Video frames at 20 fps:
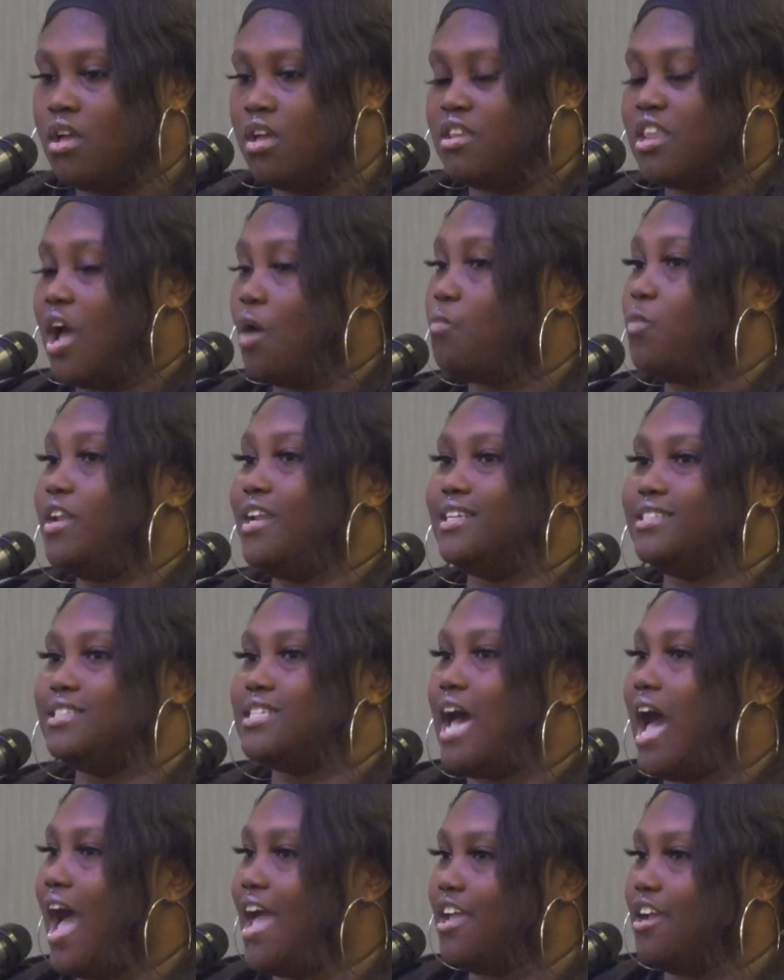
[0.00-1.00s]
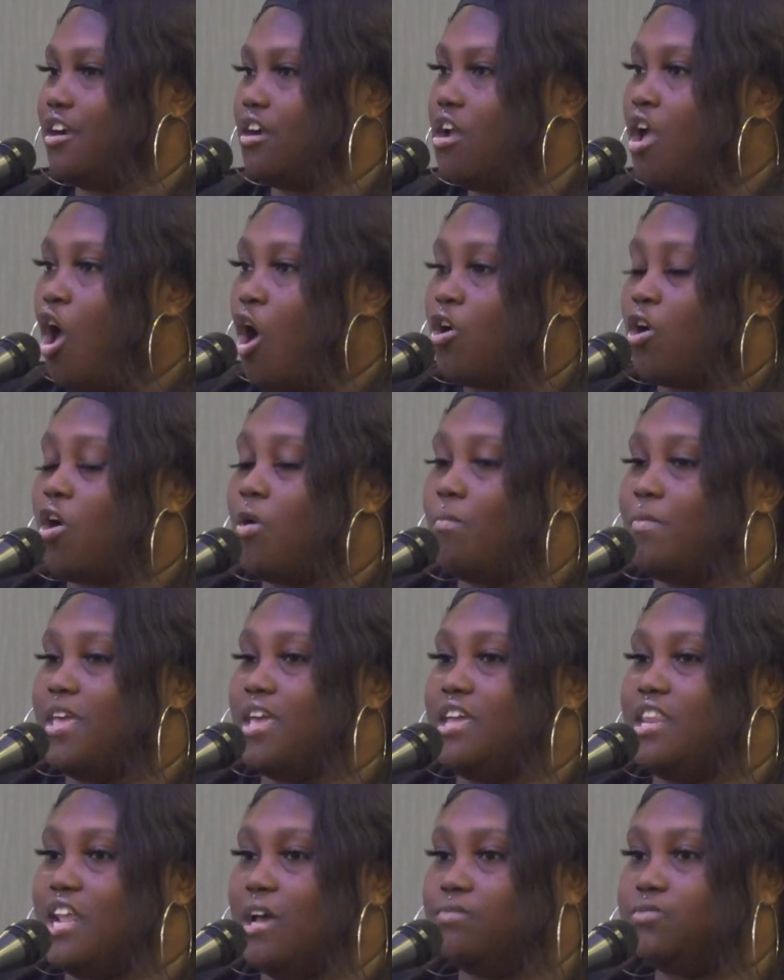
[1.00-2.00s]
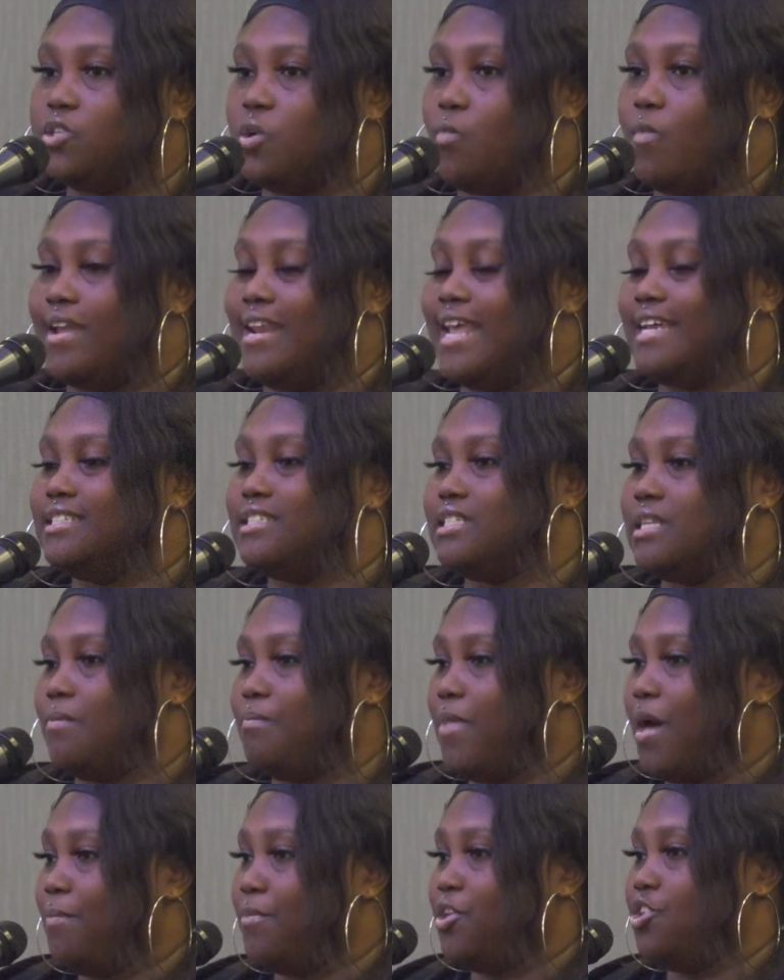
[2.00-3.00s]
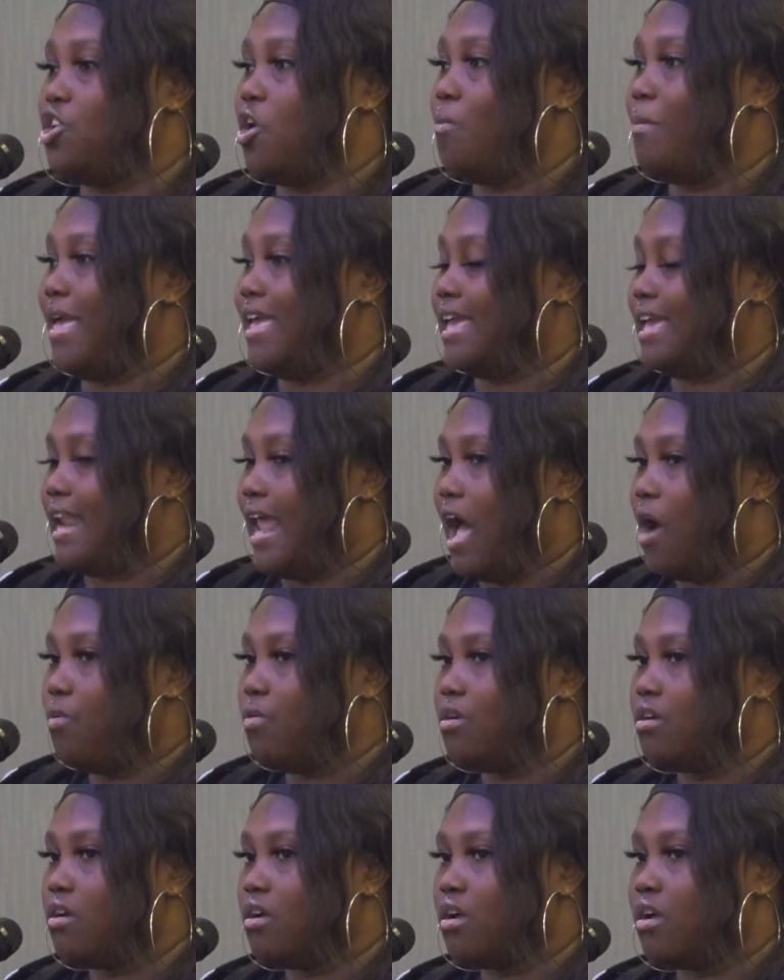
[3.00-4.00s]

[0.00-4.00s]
Now when it's tired, gonna be enough to when they slip up and don't make it out,